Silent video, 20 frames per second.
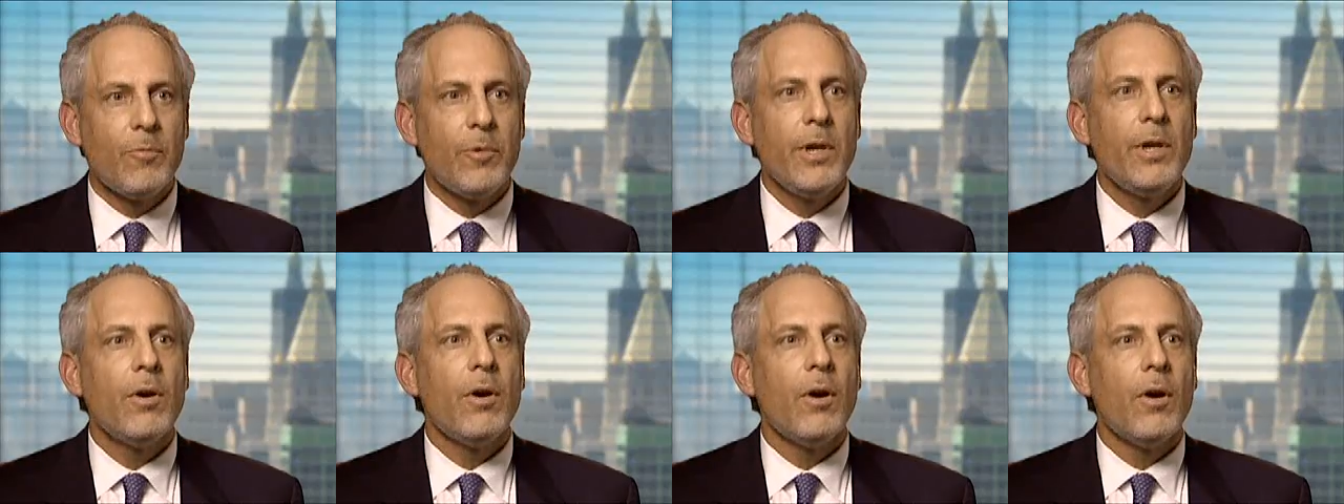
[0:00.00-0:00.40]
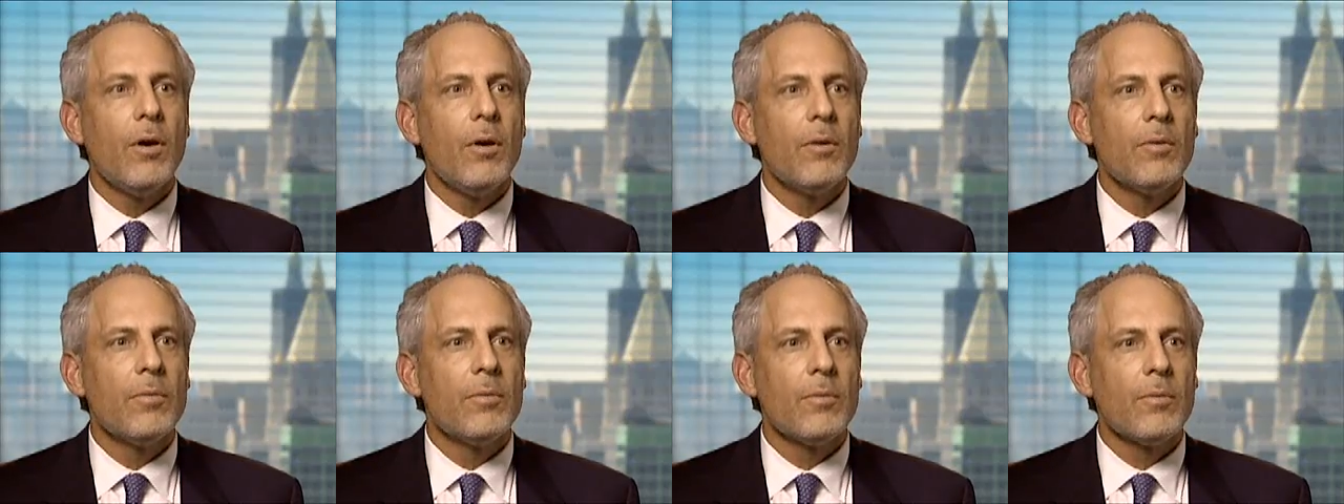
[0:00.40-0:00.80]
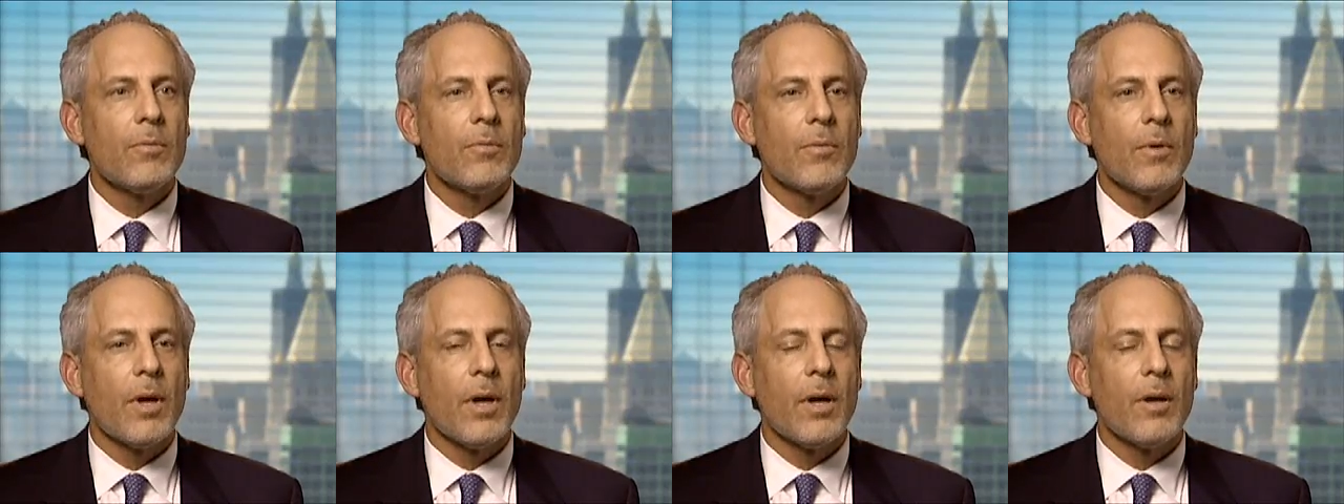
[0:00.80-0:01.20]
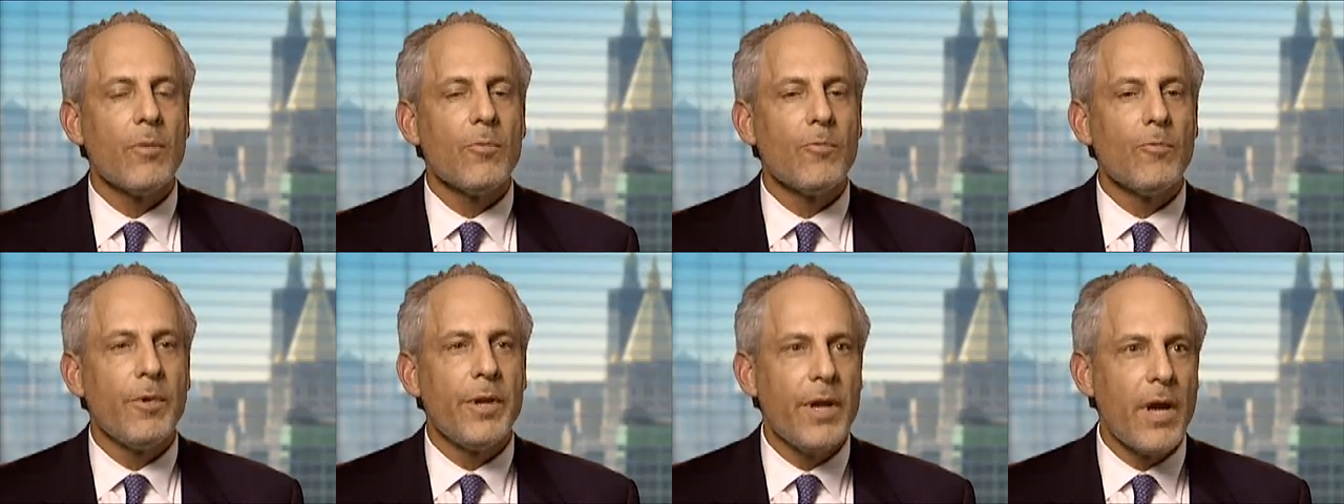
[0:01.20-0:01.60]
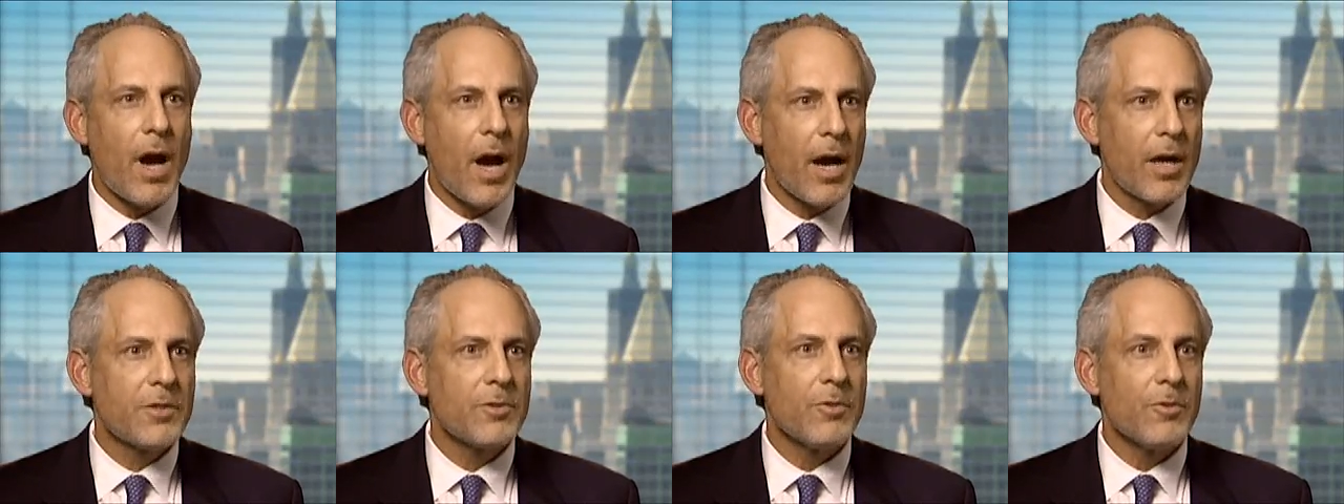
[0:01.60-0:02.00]
We call
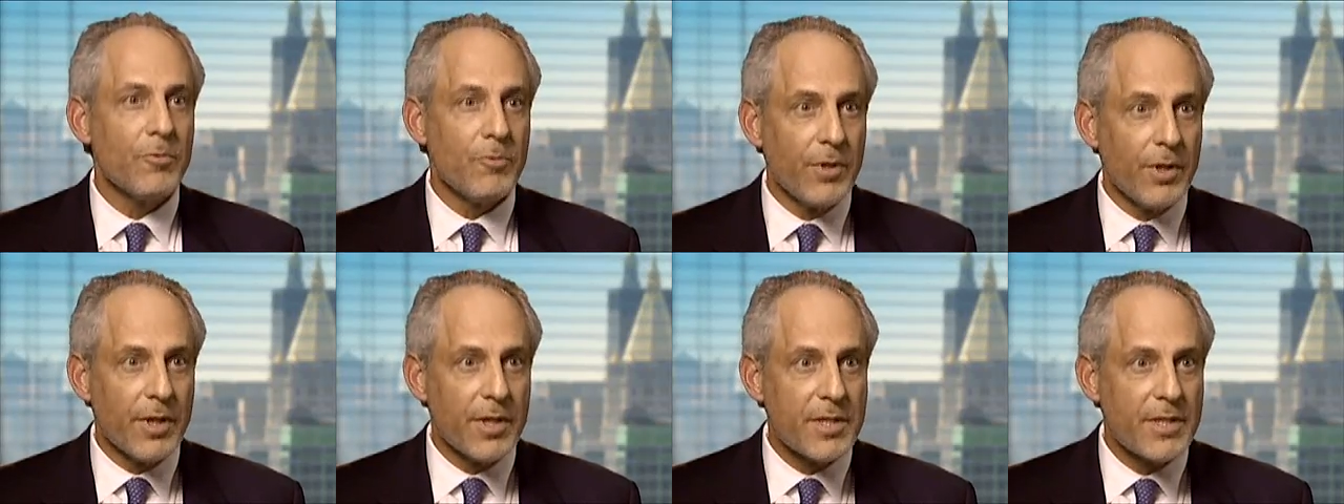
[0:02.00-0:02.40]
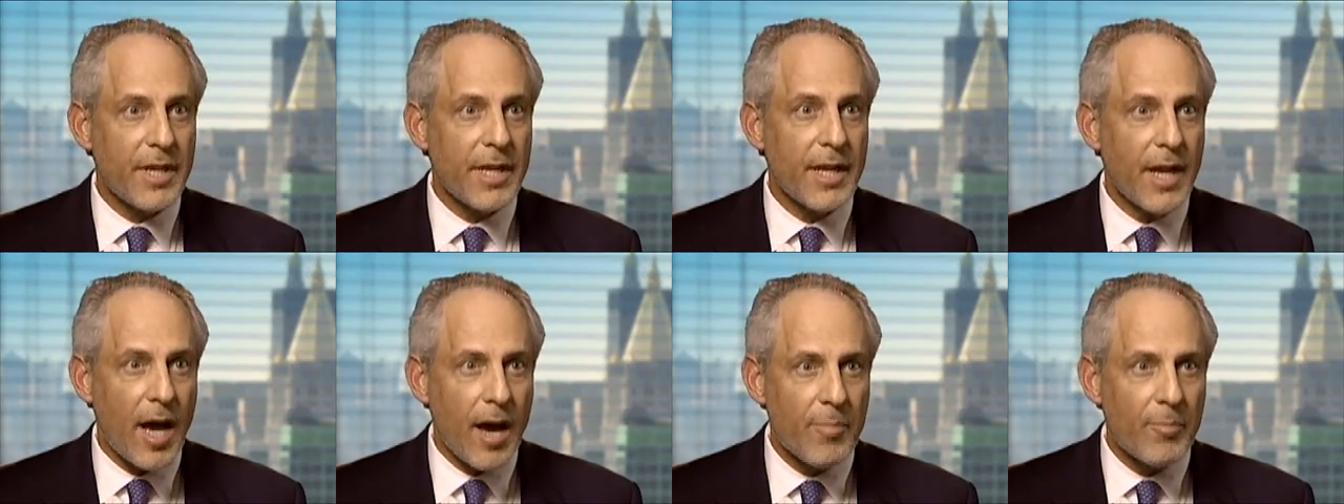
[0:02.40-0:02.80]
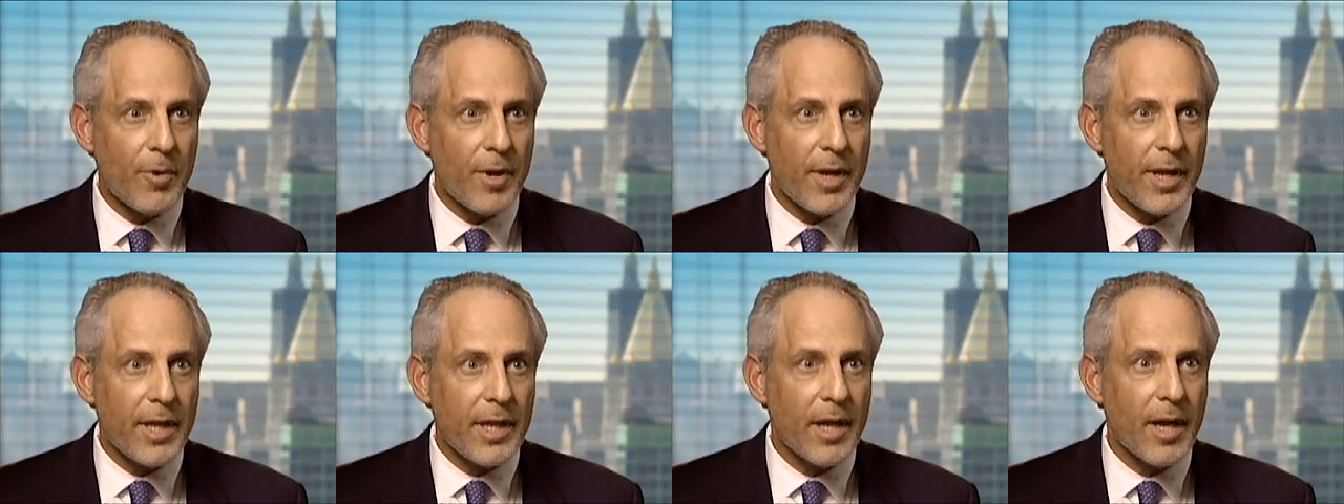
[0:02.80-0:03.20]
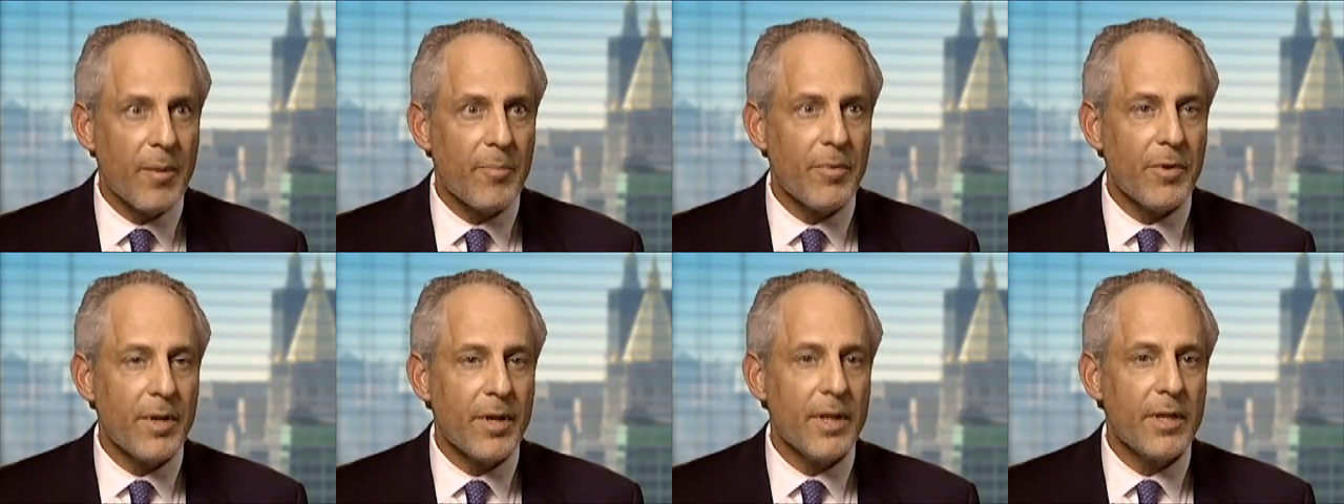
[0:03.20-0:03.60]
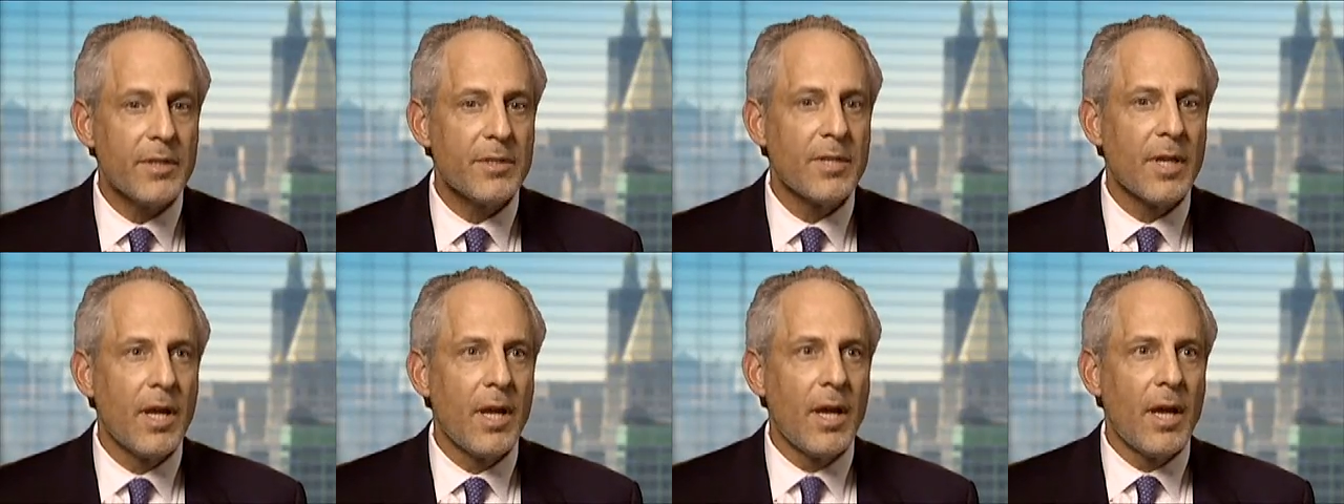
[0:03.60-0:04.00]
REOCs, or real estate operating
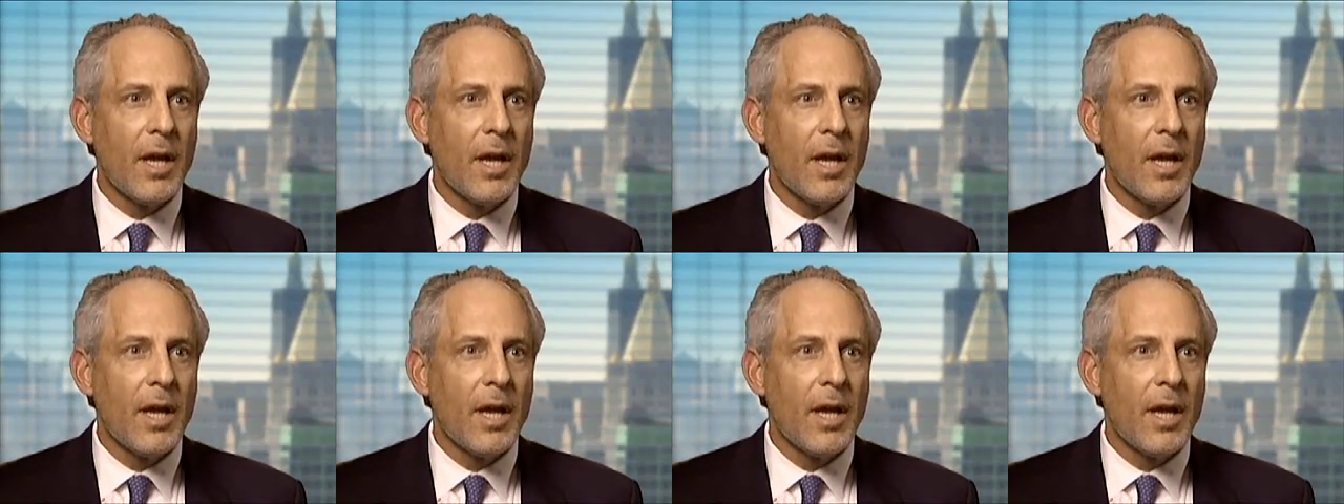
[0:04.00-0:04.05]
companies.